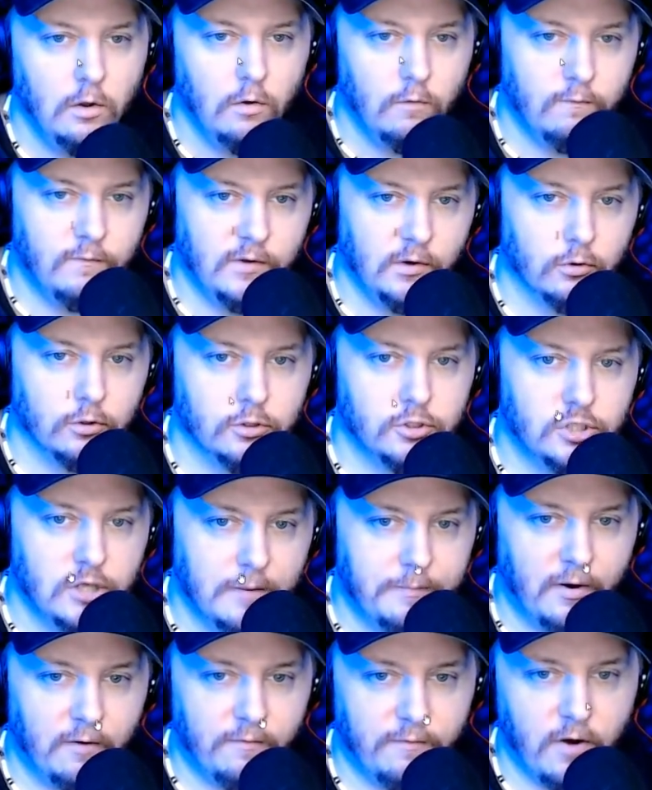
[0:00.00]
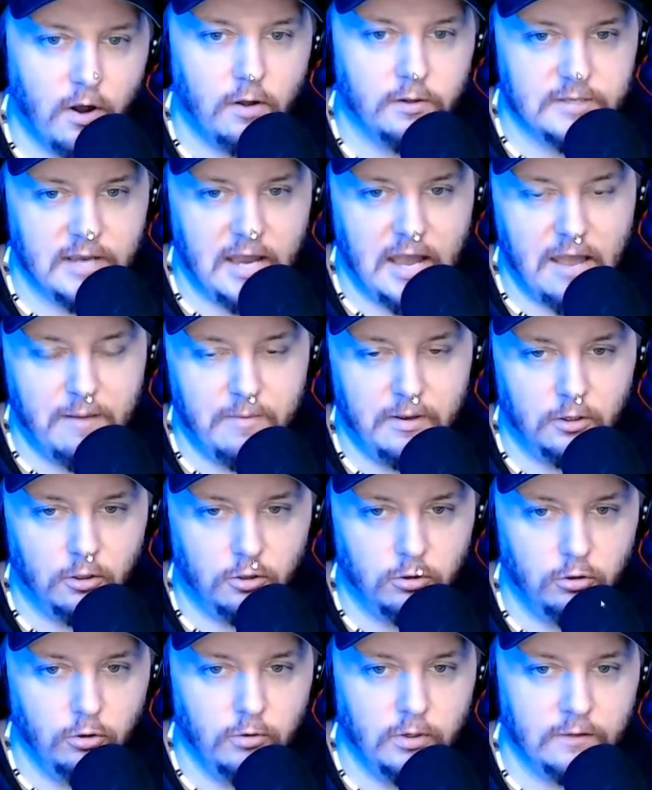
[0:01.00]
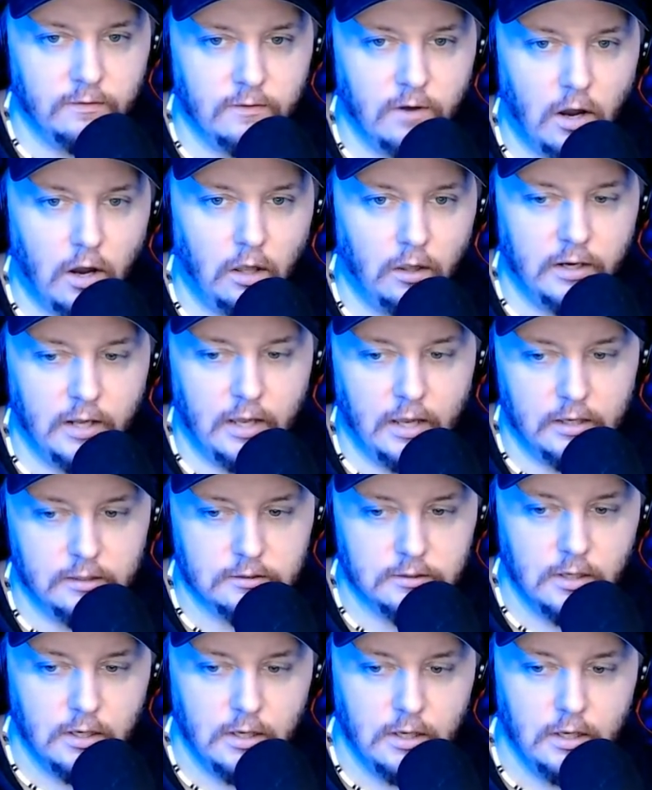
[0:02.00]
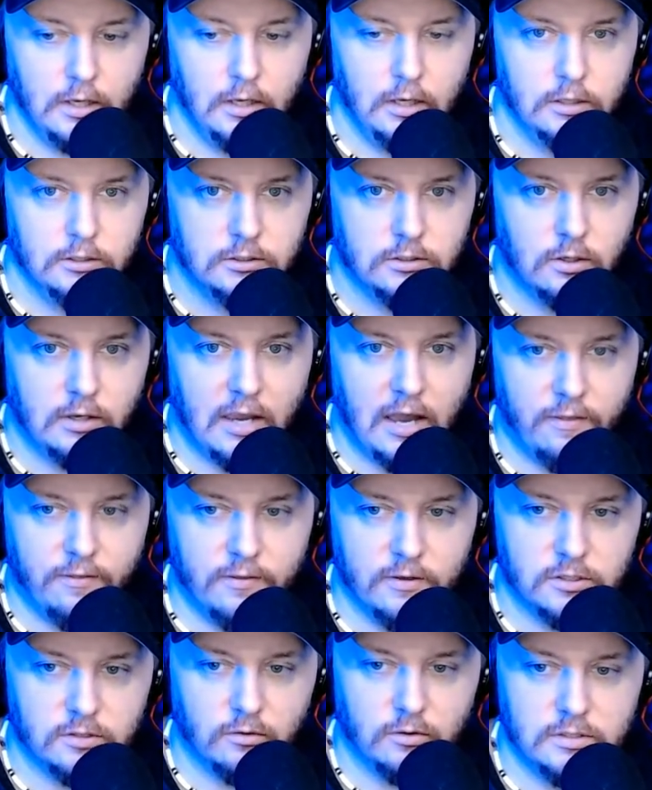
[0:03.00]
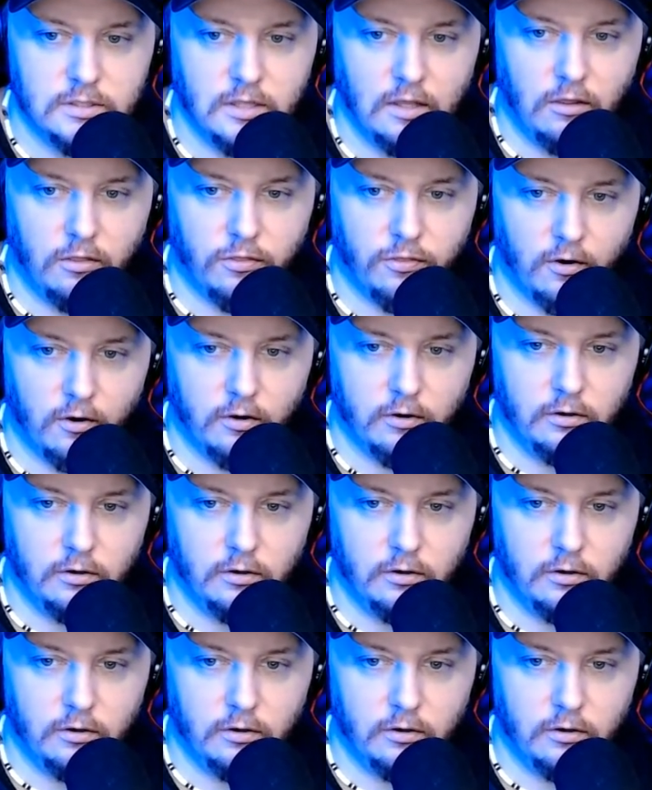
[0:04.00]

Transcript: viewership of all time, including the holidays. So, yeah, this was the third